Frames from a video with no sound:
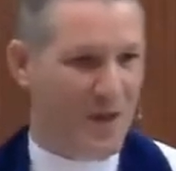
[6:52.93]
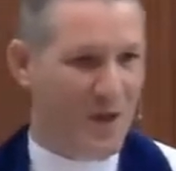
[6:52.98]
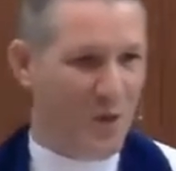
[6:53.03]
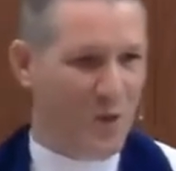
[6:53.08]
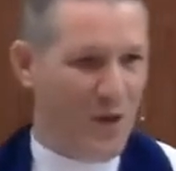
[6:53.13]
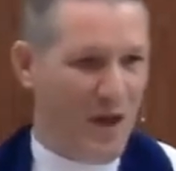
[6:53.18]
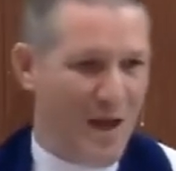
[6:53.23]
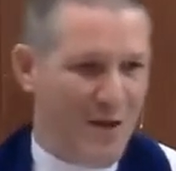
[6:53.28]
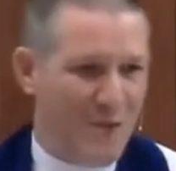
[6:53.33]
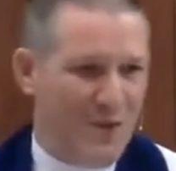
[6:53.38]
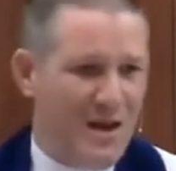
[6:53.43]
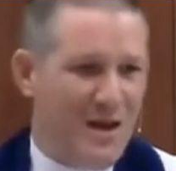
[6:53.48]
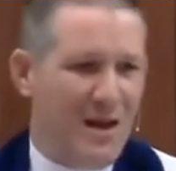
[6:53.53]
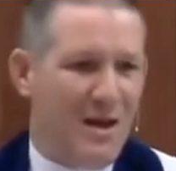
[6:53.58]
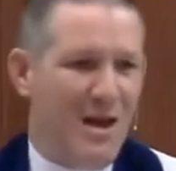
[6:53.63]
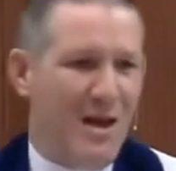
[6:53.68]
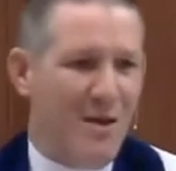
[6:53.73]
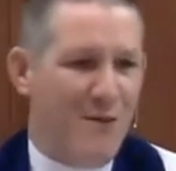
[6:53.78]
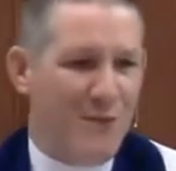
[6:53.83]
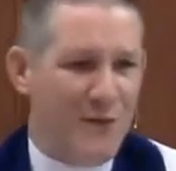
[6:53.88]
We have a
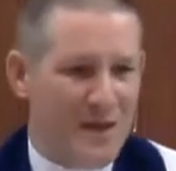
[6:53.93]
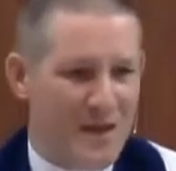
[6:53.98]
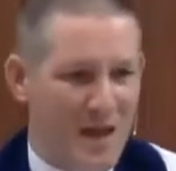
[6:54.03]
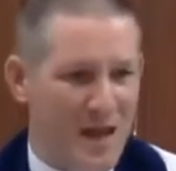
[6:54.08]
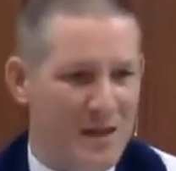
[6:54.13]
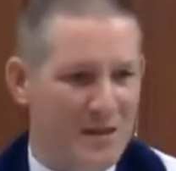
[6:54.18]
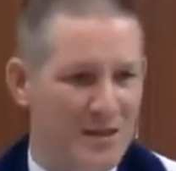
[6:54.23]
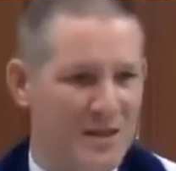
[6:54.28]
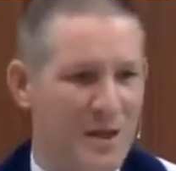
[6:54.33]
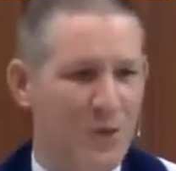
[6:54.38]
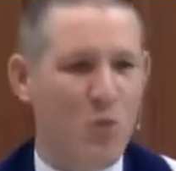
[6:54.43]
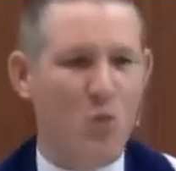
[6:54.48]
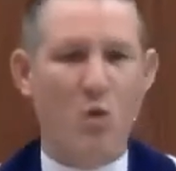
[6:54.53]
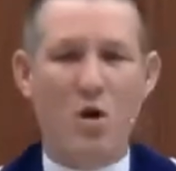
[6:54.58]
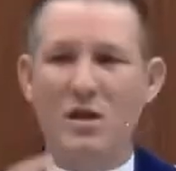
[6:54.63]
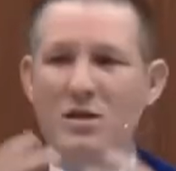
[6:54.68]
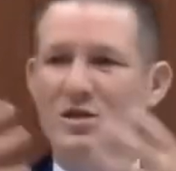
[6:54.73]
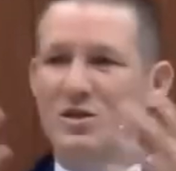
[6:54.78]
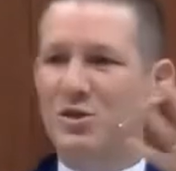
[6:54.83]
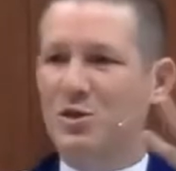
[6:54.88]
love in us that
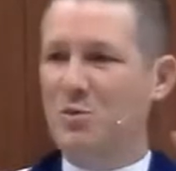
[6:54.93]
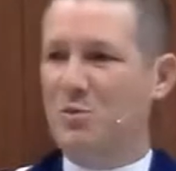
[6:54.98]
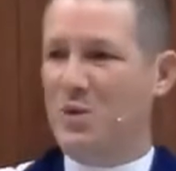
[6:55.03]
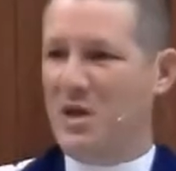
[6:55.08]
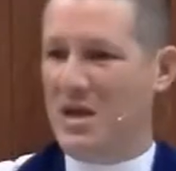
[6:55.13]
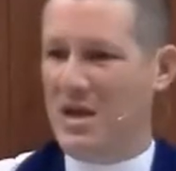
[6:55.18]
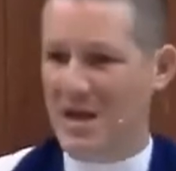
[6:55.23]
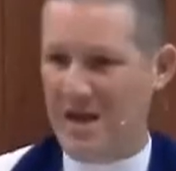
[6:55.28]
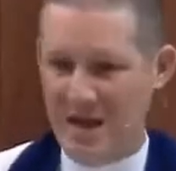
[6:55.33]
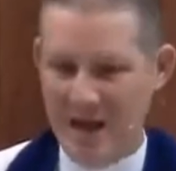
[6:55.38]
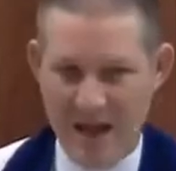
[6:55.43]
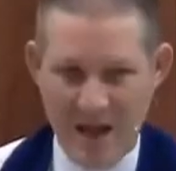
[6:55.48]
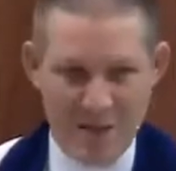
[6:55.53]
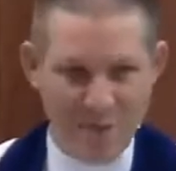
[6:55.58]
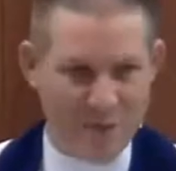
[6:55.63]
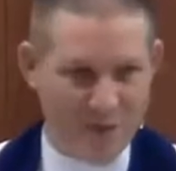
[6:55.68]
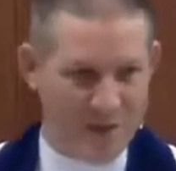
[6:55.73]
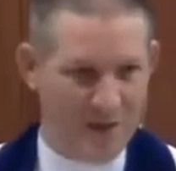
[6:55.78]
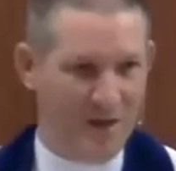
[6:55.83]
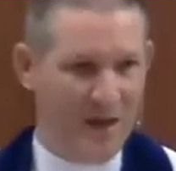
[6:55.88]
wants to be in
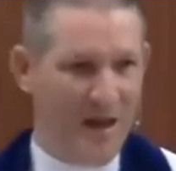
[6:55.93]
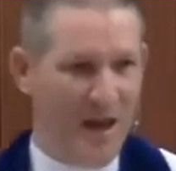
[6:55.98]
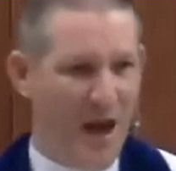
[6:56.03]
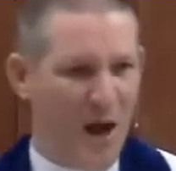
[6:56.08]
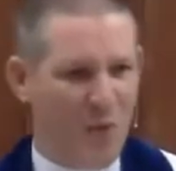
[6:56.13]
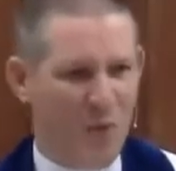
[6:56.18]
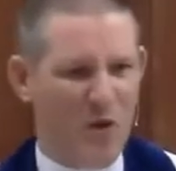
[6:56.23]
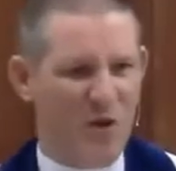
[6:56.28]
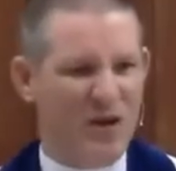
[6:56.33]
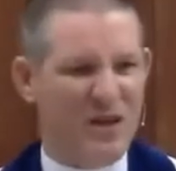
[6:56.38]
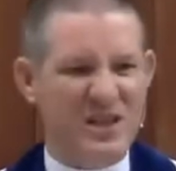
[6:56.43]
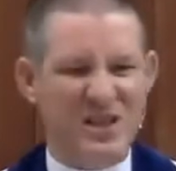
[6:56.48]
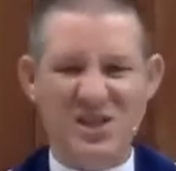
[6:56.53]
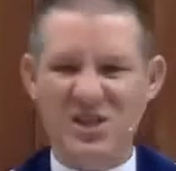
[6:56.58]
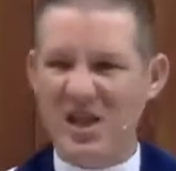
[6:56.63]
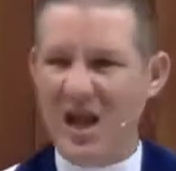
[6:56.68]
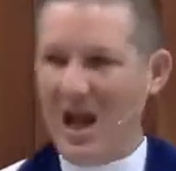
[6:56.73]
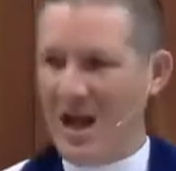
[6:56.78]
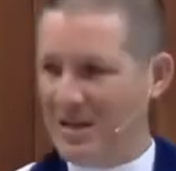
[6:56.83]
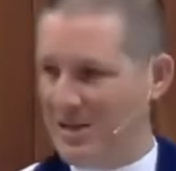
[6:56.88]
heaven, and we're
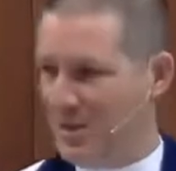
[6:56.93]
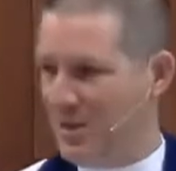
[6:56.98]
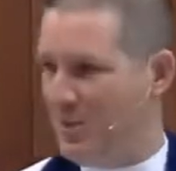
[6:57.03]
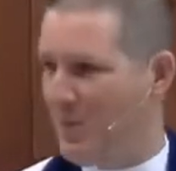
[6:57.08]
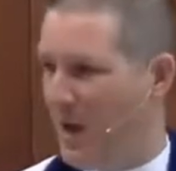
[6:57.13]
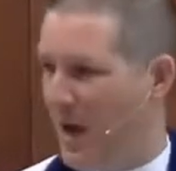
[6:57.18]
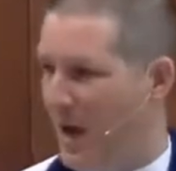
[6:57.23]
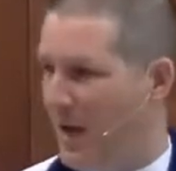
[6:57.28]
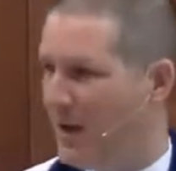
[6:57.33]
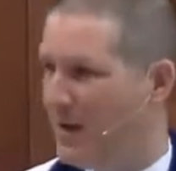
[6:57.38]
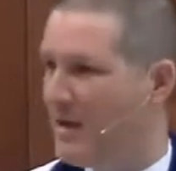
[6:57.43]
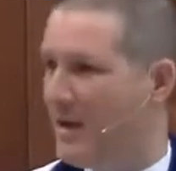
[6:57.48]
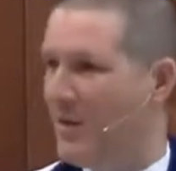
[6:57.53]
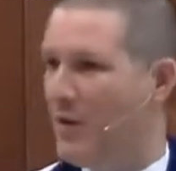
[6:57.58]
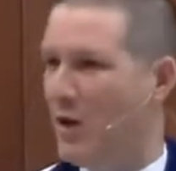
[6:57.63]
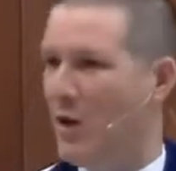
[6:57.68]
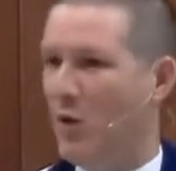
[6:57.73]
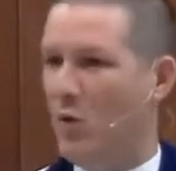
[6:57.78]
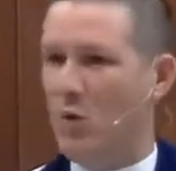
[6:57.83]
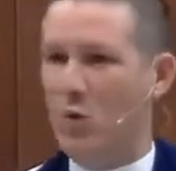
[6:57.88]
excited about it, and
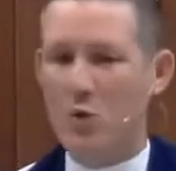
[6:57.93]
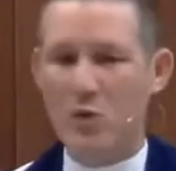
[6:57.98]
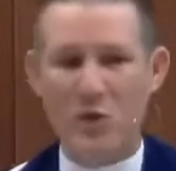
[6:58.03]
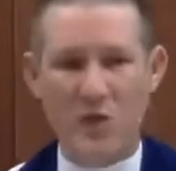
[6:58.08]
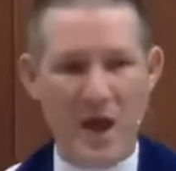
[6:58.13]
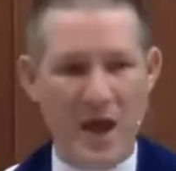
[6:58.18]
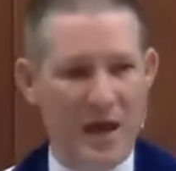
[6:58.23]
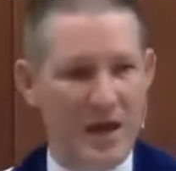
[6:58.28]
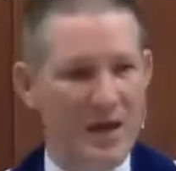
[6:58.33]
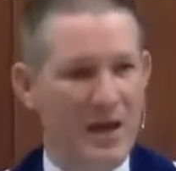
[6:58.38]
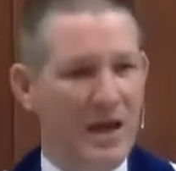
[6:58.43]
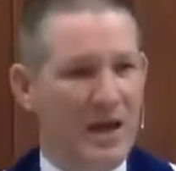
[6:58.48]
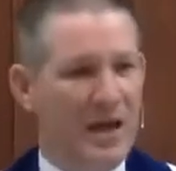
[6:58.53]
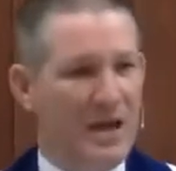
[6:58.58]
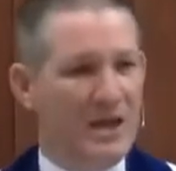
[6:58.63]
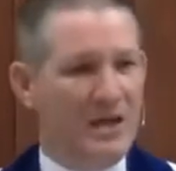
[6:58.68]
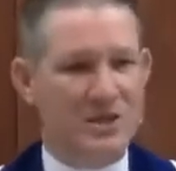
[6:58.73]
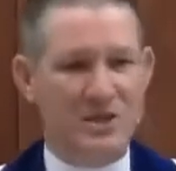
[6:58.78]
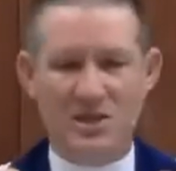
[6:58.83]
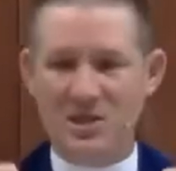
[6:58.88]
the Lord then
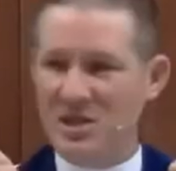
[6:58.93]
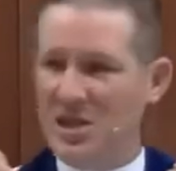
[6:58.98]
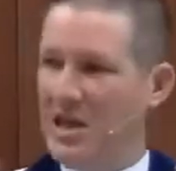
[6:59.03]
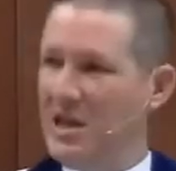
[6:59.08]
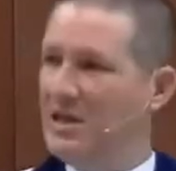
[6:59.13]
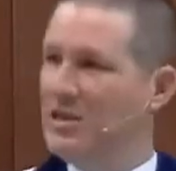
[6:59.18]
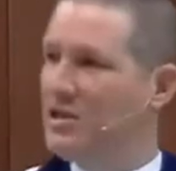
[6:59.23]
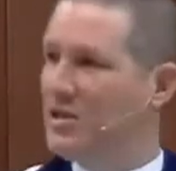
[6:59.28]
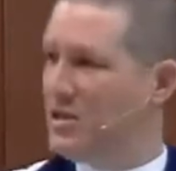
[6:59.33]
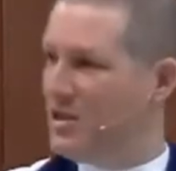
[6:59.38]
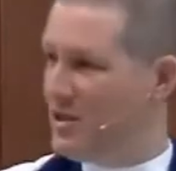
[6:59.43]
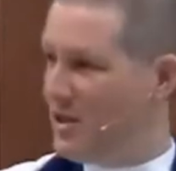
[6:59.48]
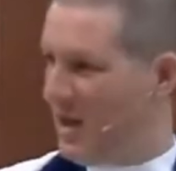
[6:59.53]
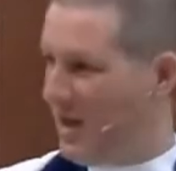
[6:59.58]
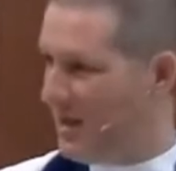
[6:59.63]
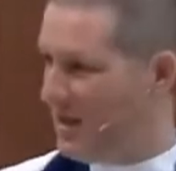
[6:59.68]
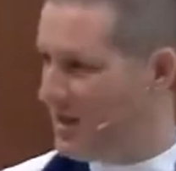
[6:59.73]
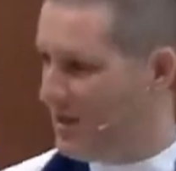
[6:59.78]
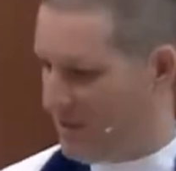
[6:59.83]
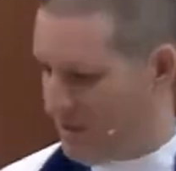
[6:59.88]
teaches
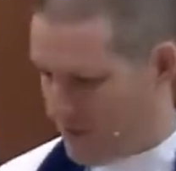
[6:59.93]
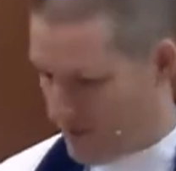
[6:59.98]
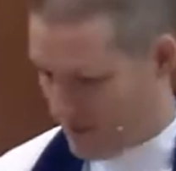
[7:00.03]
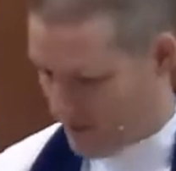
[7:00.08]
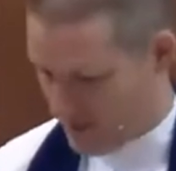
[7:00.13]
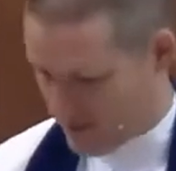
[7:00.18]
us.